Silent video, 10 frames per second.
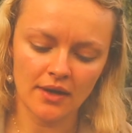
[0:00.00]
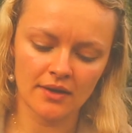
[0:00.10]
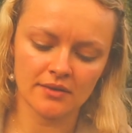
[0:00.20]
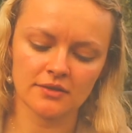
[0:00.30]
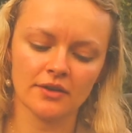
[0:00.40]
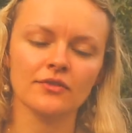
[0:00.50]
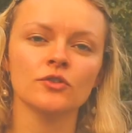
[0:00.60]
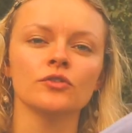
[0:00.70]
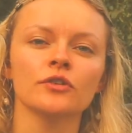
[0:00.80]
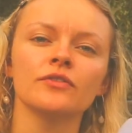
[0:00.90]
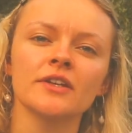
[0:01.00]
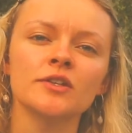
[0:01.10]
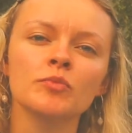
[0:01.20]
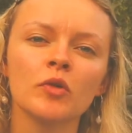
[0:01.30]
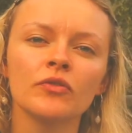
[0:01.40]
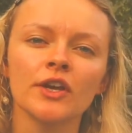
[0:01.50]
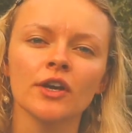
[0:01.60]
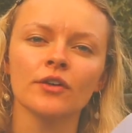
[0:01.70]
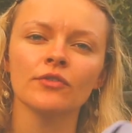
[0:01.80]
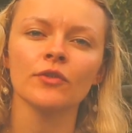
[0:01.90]
and I have another fleece buff
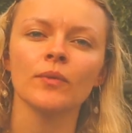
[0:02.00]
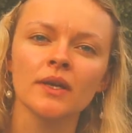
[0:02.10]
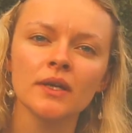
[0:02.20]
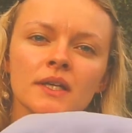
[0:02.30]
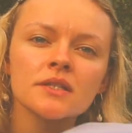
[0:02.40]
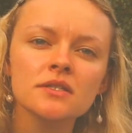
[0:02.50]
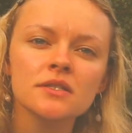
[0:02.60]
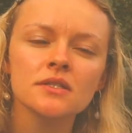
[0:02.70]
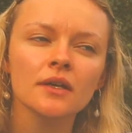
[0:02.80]
here for when it's